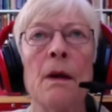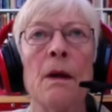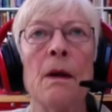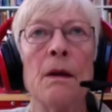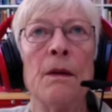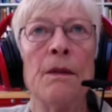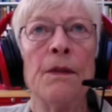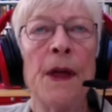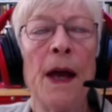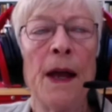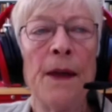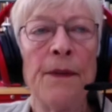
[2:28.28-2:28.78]

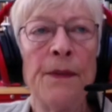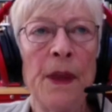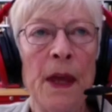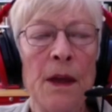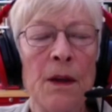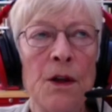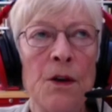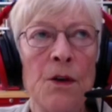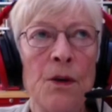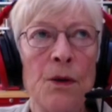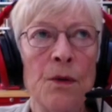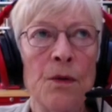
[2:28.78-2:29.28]
than they,
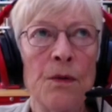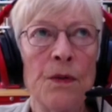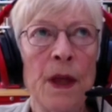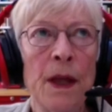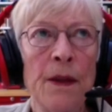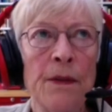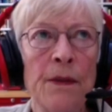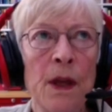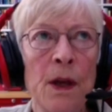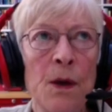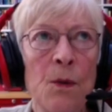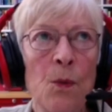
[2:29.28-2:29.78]
could, than
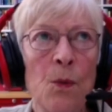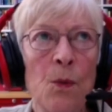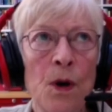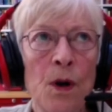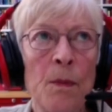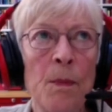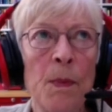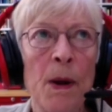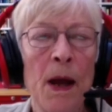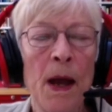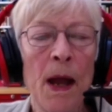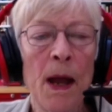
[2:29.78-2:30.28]
they were
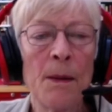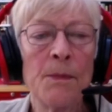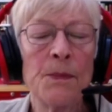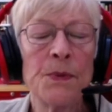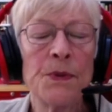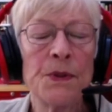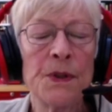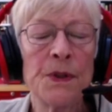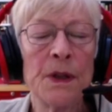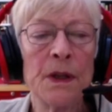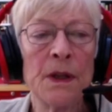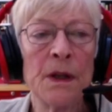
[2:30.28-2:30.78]
perhaps
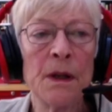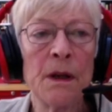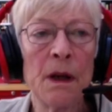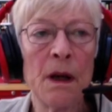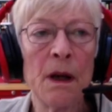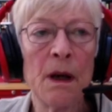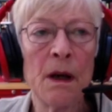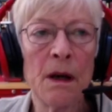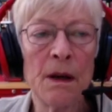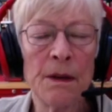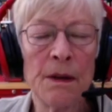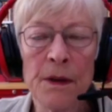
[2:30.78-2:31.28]
in
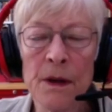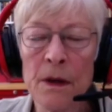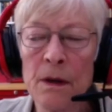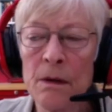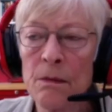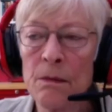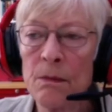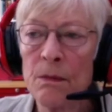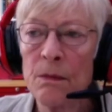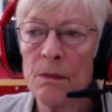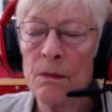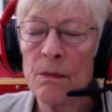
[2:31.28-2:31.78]
other
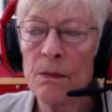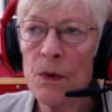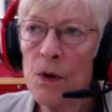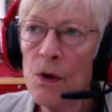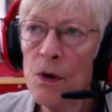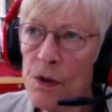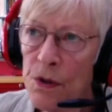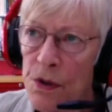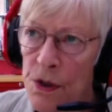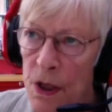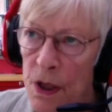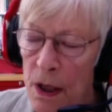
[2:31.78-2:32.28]

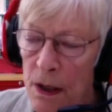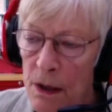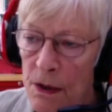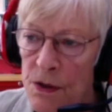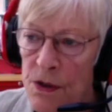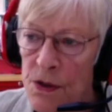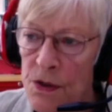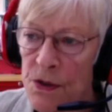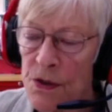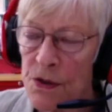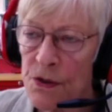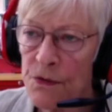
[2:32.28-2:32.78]

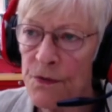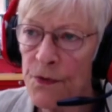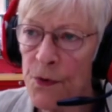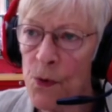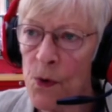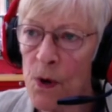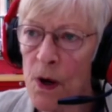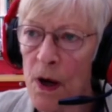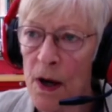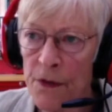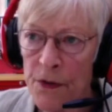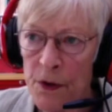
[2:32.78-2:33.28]
contexts
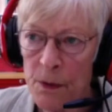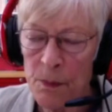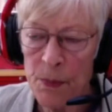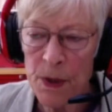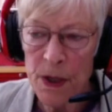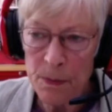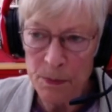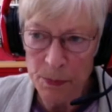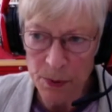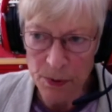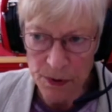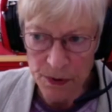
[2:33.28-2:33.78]
for other
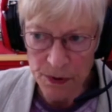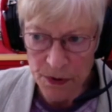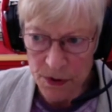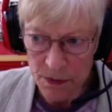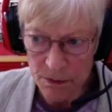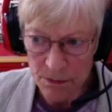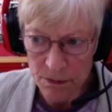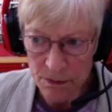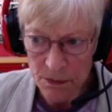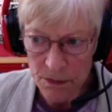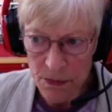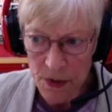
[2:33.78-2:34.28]
peoples.
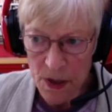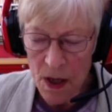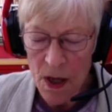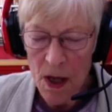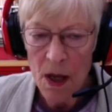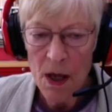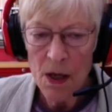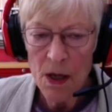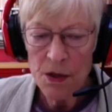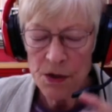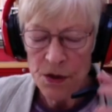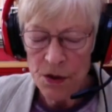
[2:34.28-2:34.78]

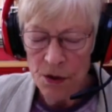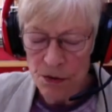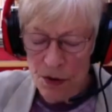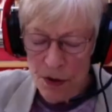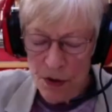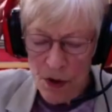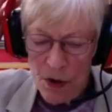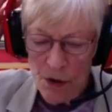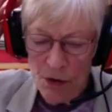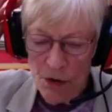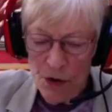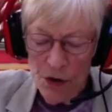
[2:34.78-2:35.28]
So the
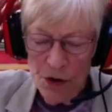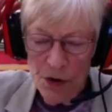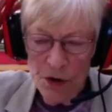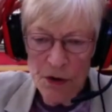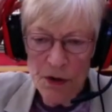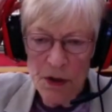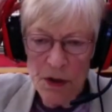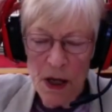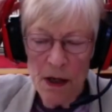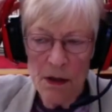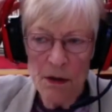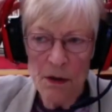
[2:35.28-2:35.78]
notion
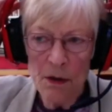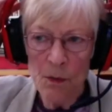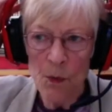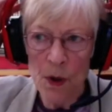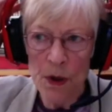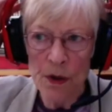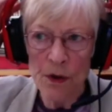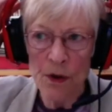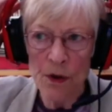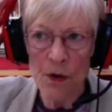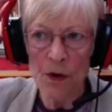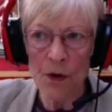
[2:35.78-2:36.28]
that
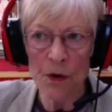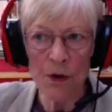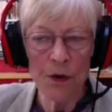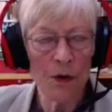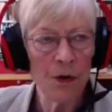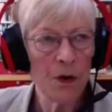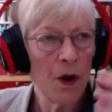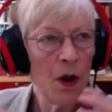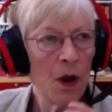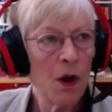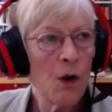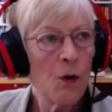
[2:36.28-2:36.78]
one could
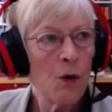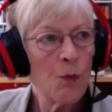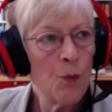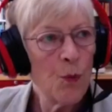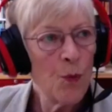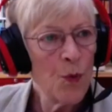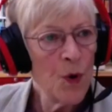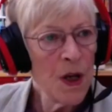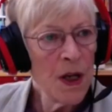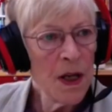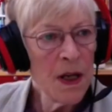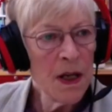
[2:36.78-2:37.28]

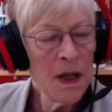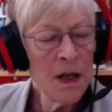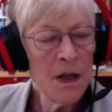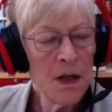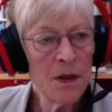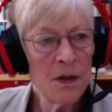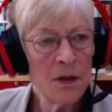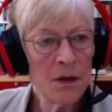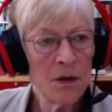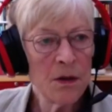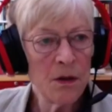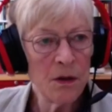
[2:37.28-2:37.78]
read,
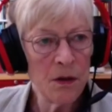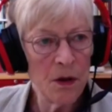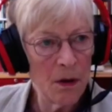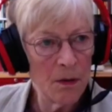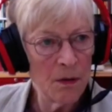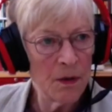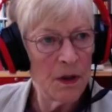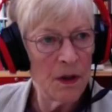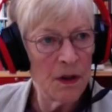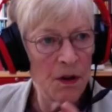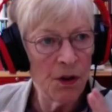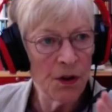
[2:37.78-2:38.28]

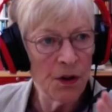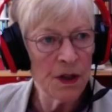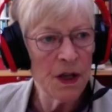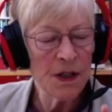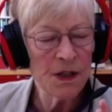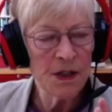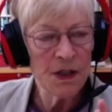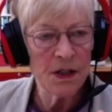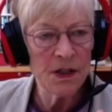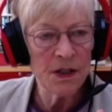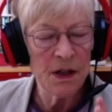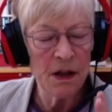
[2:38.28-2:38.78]
not
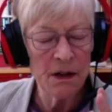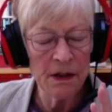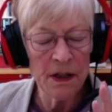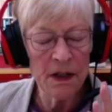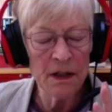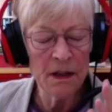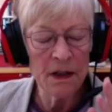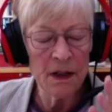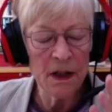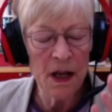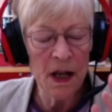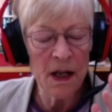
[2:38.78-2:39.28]
necessarily
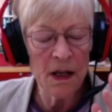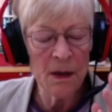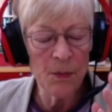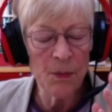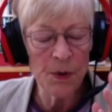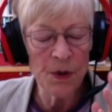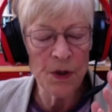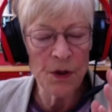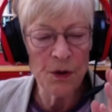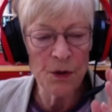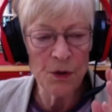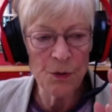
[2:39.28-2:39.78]
that
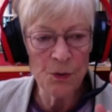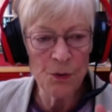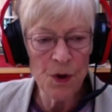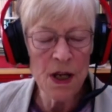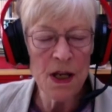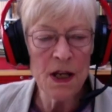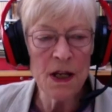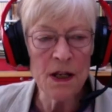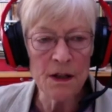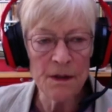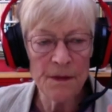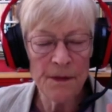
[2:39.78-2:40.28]
anybody could
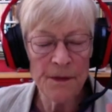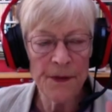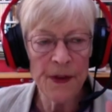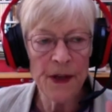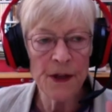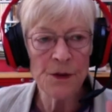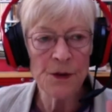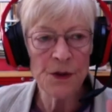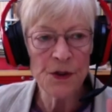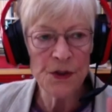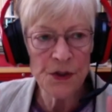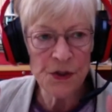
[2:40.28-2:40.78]
read, they
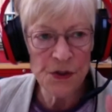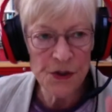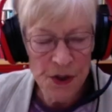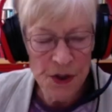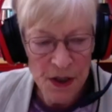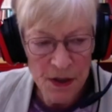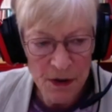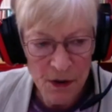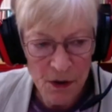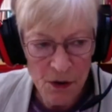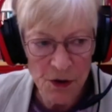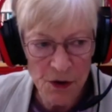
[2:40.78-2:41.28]
could see
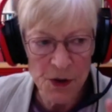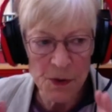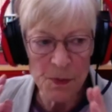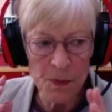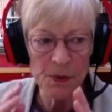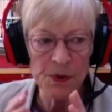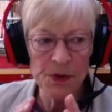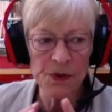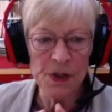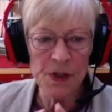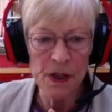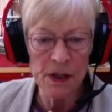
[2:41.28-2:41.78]
the
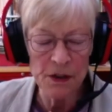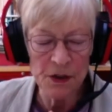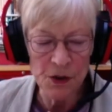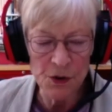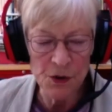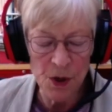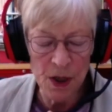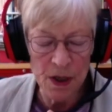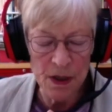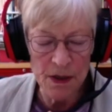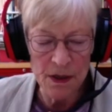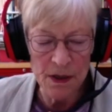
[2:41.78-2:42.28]
Gospels
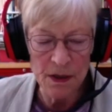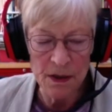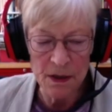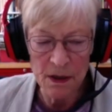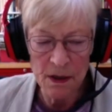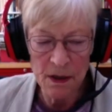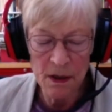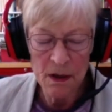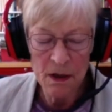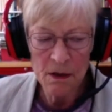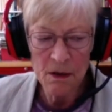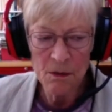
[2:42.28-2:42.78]
illustrated
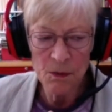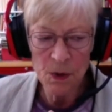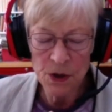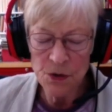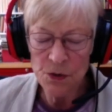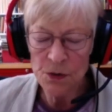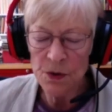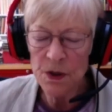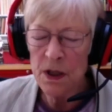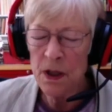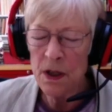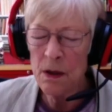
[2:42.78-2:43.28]
we're
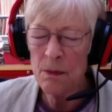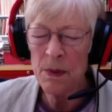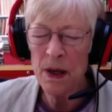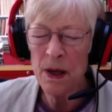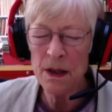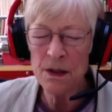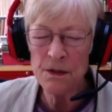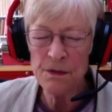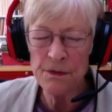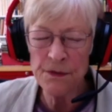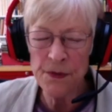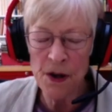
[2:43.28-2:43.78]
talking about
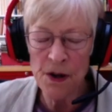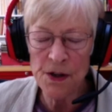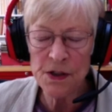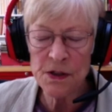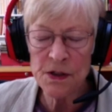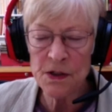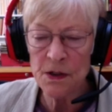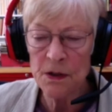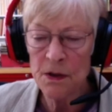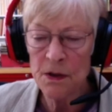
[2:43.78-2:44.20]
a vast,